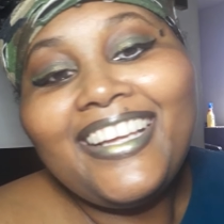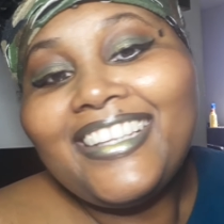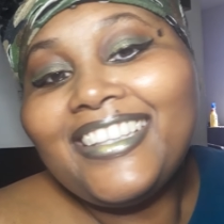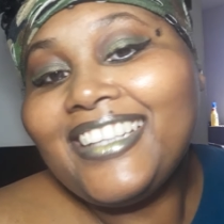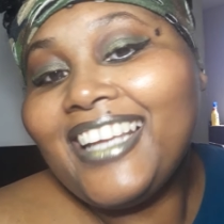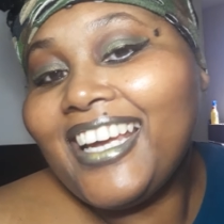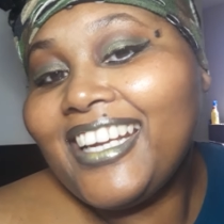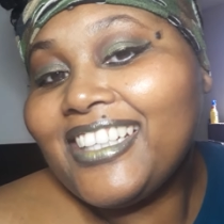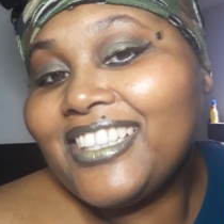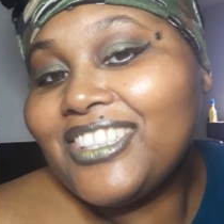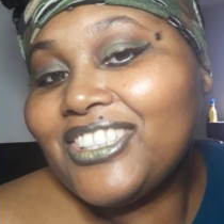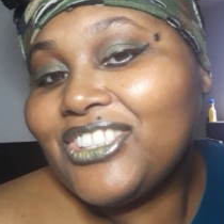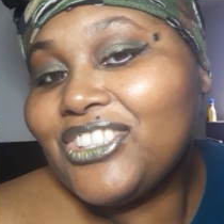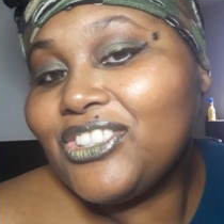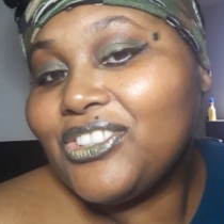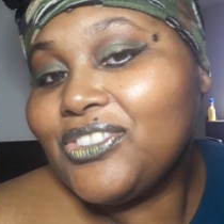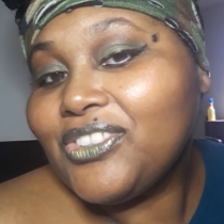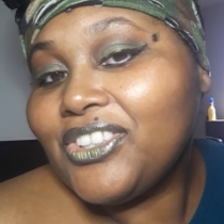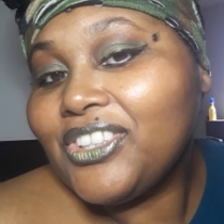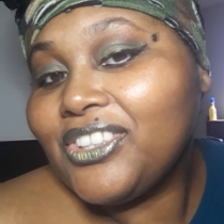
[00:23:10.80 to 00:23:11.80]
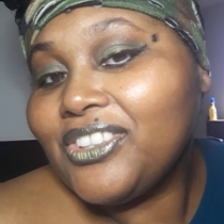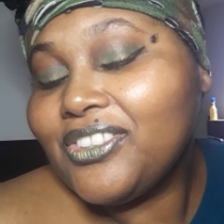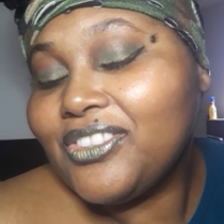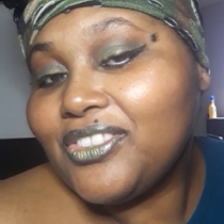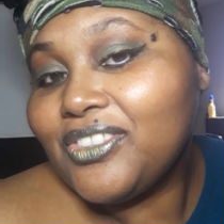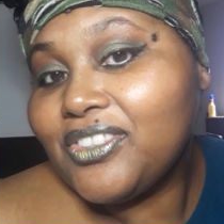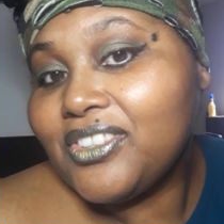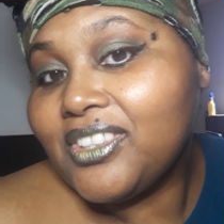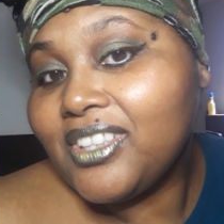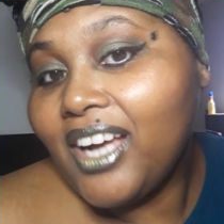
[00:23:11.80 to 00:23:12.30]
That is too
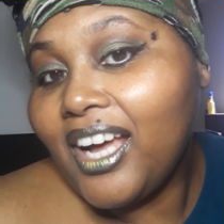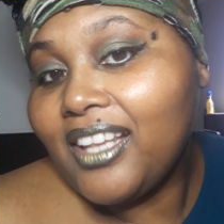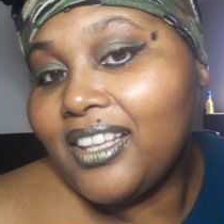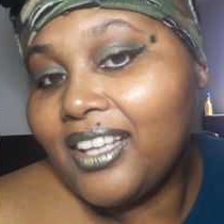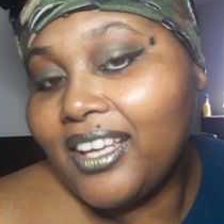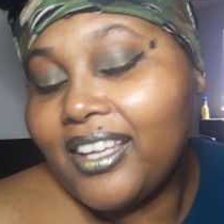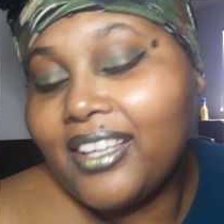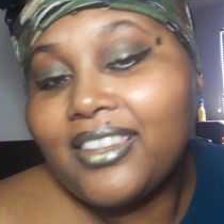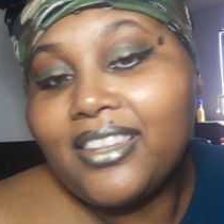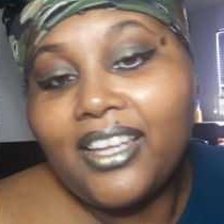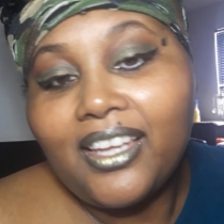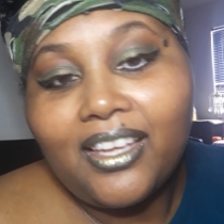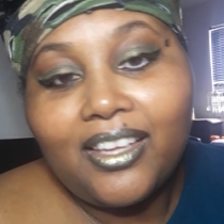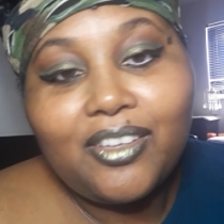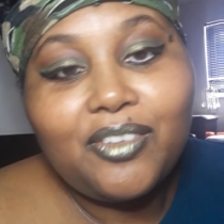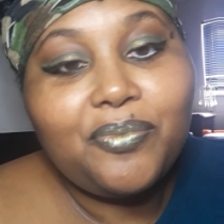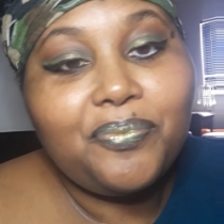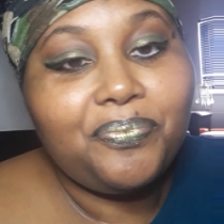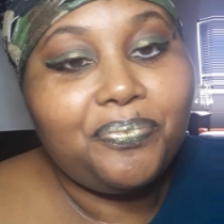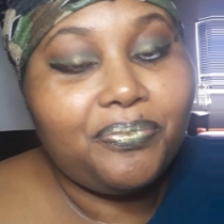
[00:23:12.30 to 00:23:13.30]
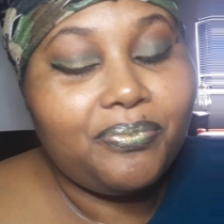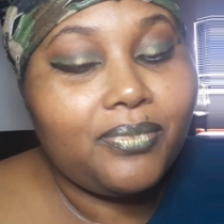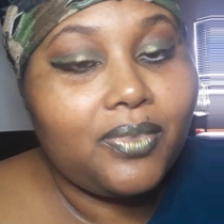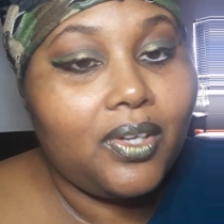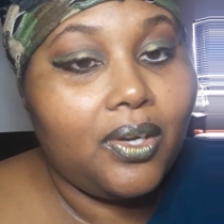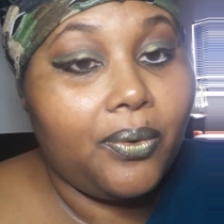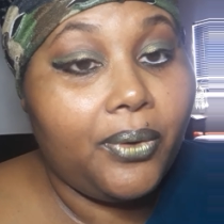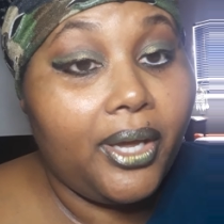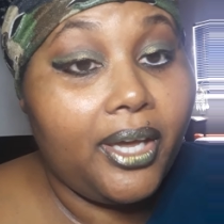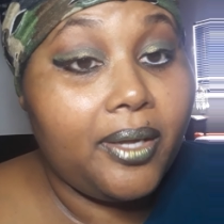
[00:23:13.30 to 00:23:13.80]
cute. I like that.
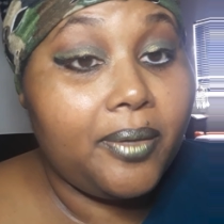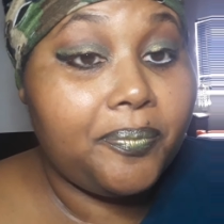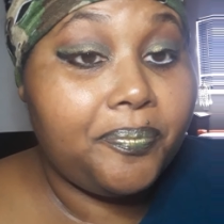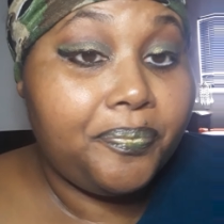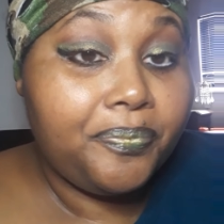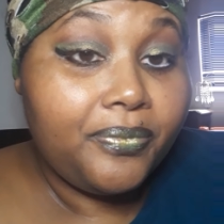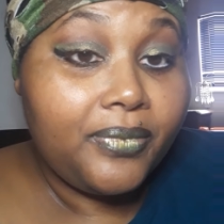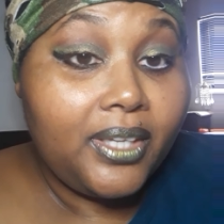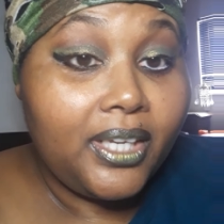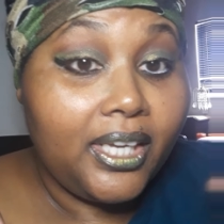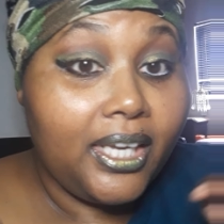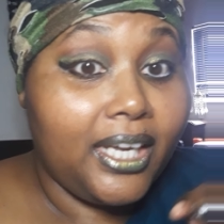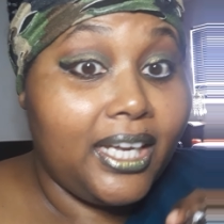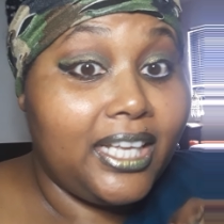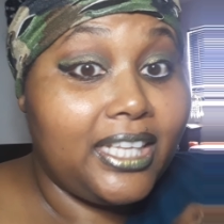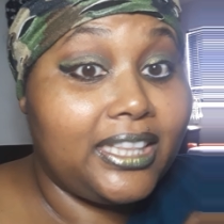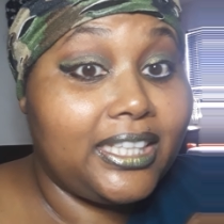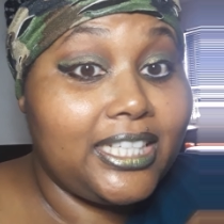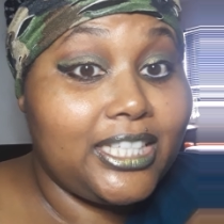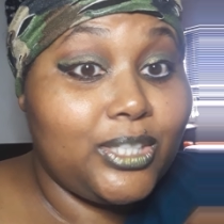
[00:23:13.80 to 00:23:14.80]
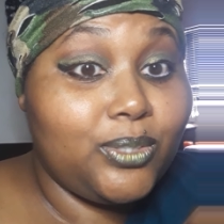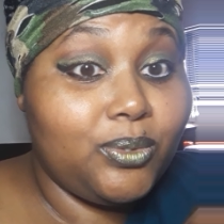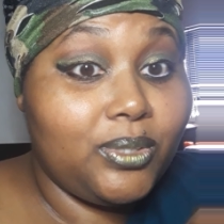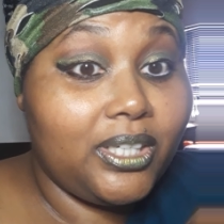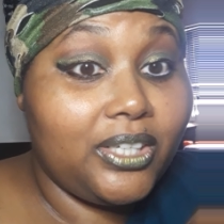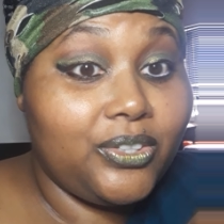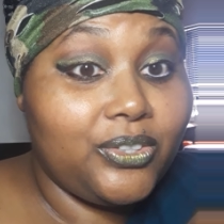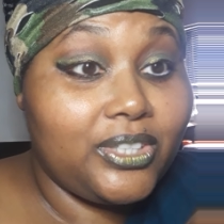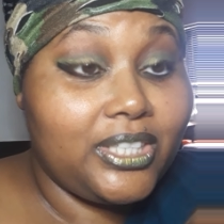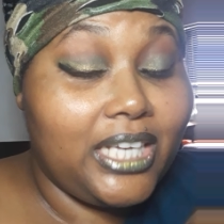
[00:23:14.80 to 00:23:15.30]
Okay, let's do the
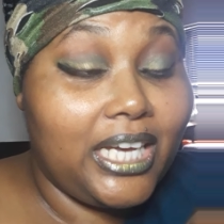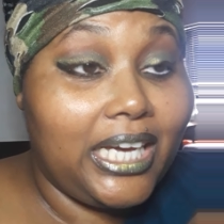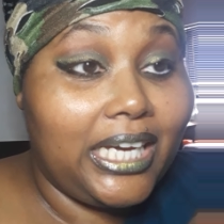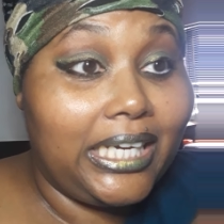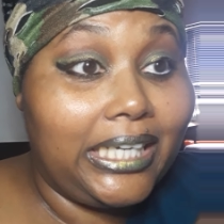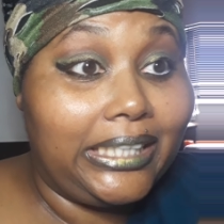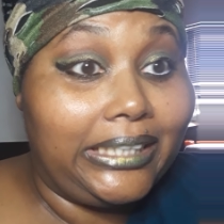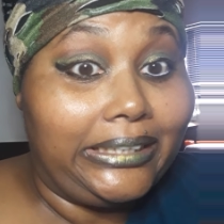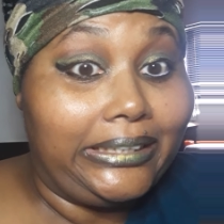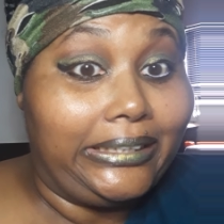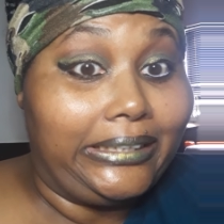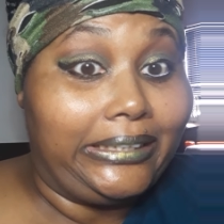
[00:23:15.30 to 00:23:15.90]
other side.